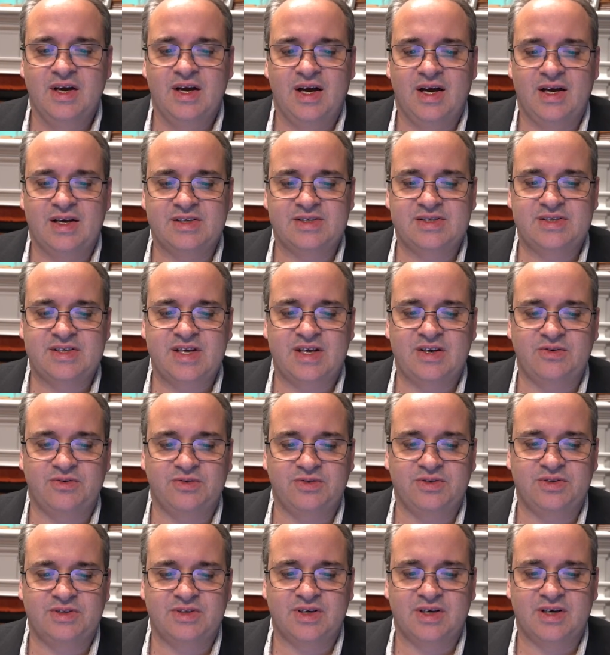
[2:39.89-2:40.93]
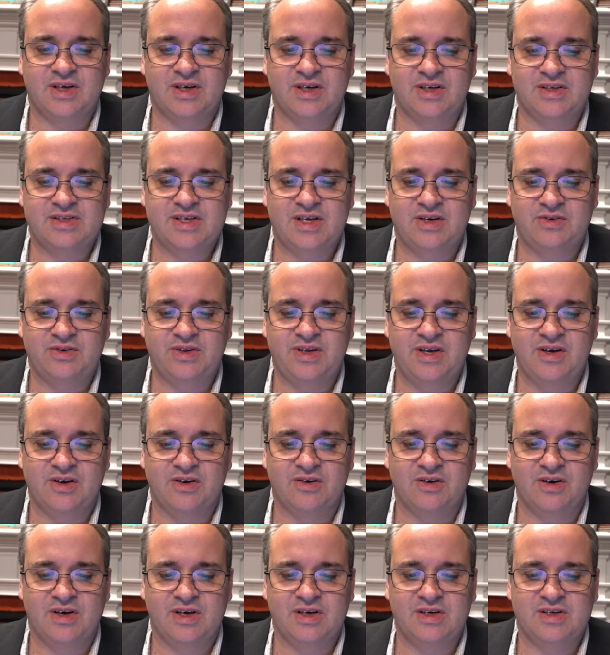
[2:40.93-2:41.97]
uh, settled uh, settled
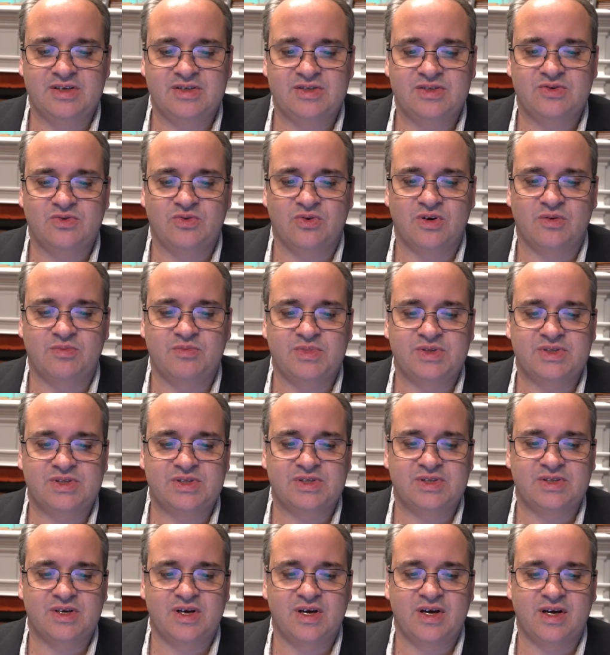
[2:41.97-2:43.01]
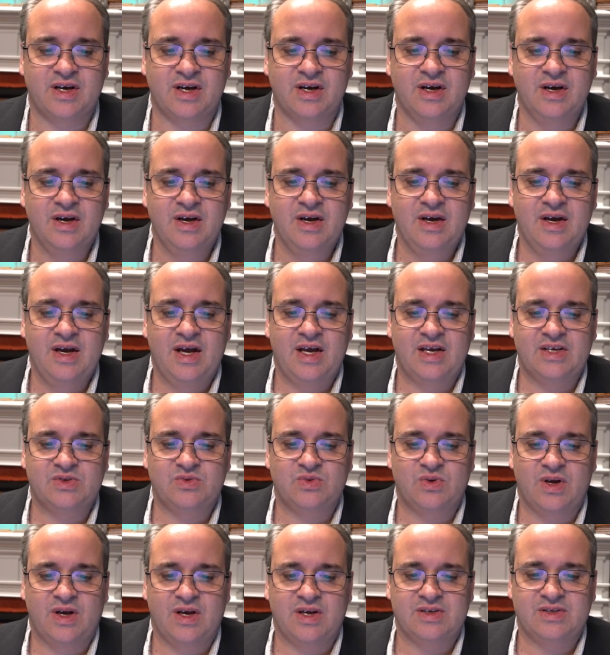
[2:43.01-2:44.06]
here in historic Mississauga as
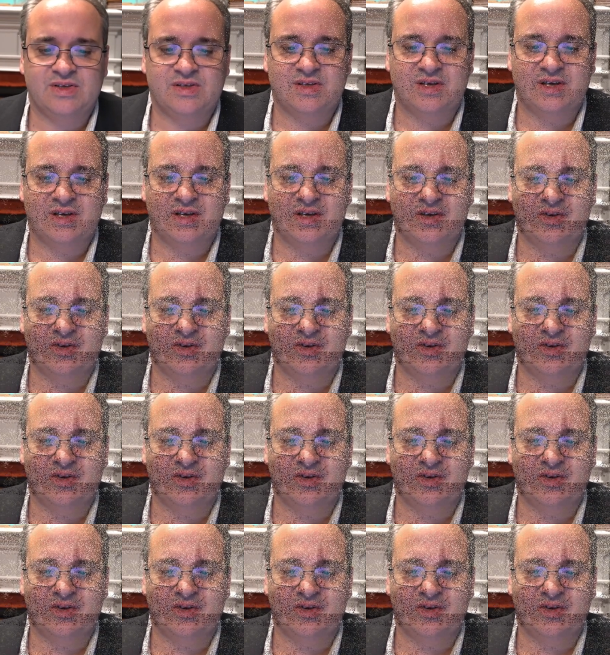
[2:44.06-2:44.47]
as uh,